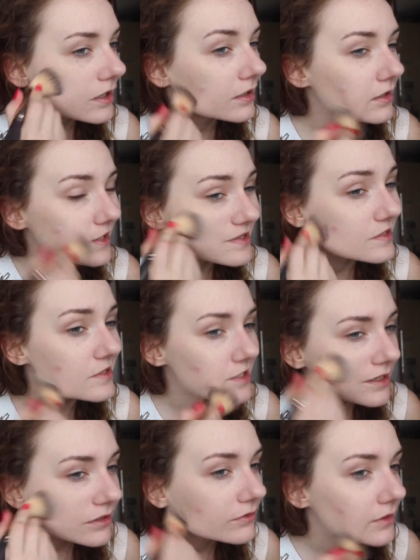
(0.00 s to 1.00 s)
I think this is
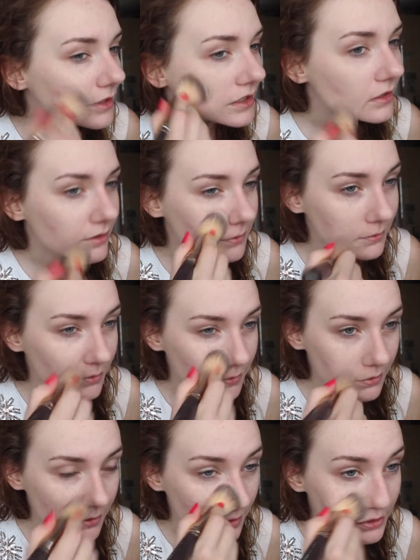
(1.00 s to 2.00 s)
definitely
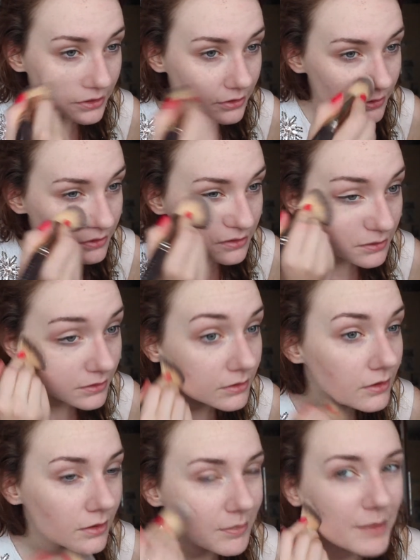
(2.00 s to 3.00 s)
a good,
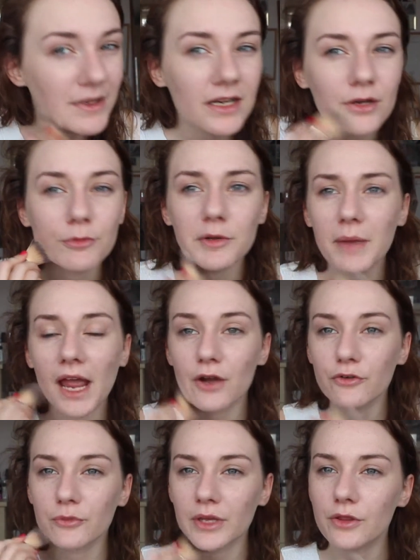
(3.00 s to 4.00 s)
maybe a little bit
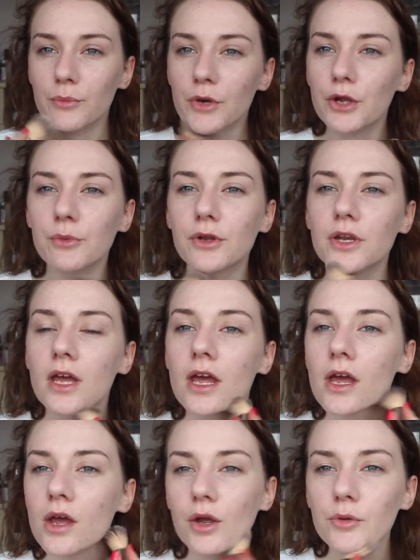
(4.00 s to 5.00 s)
pale for me at the moment,
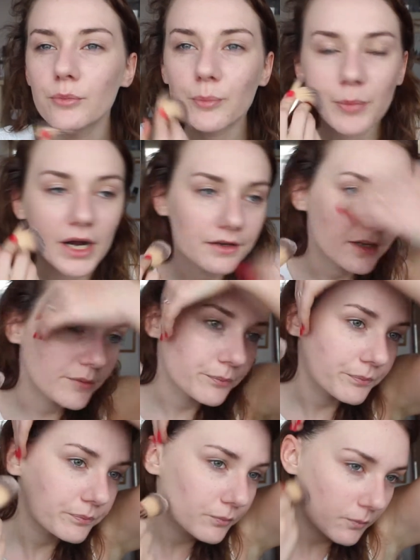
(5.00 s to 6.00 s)
but
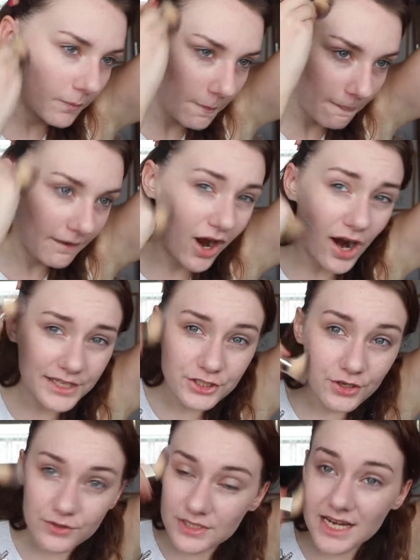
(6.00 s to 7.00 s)
I
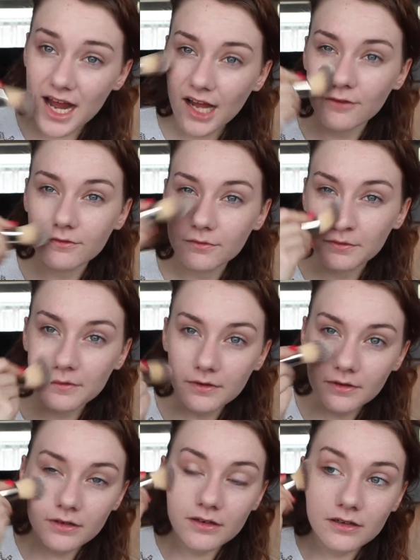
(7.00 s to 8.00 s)
don't tan
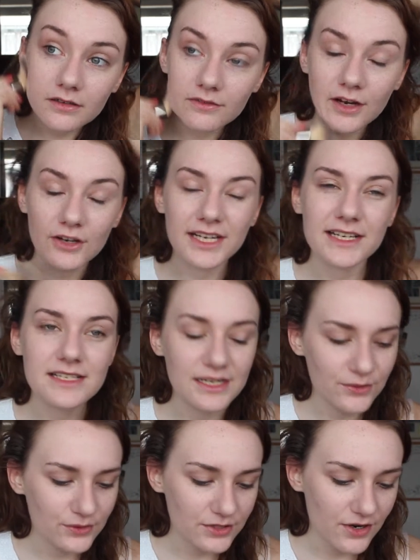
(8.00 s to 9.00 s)
very
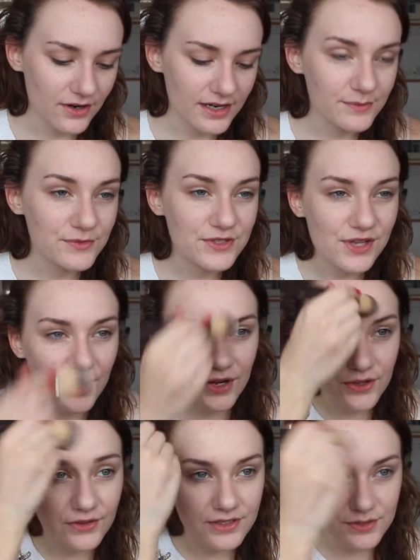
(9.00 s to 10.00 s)
easily all the time,
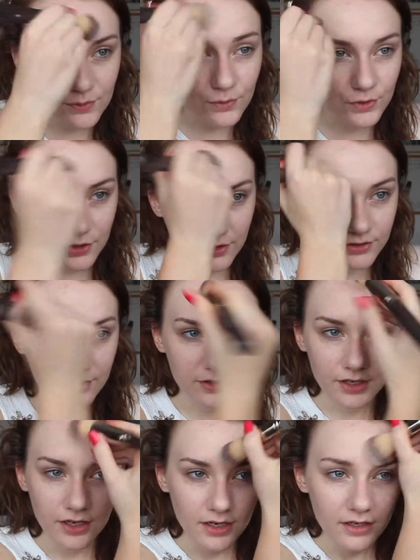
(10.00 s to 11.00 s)
so this wouldn't
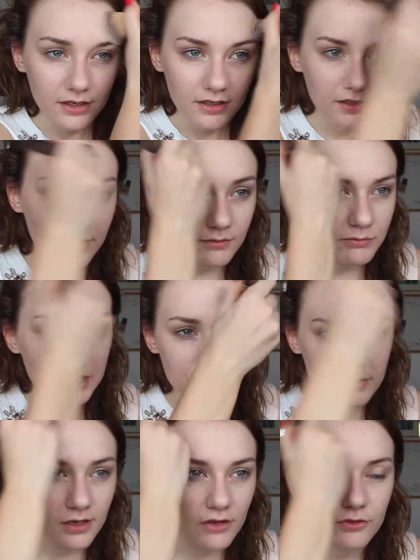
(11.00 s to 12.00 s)
be
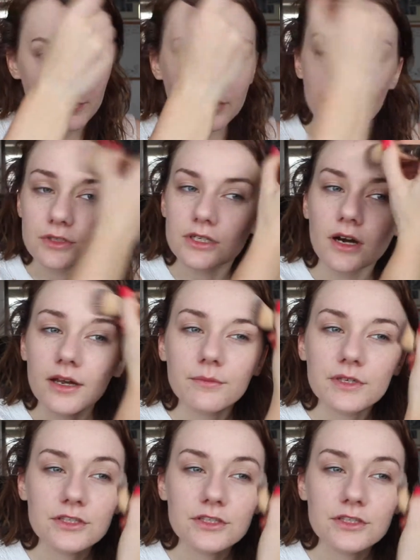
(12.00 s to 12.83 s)
too light for me all the time.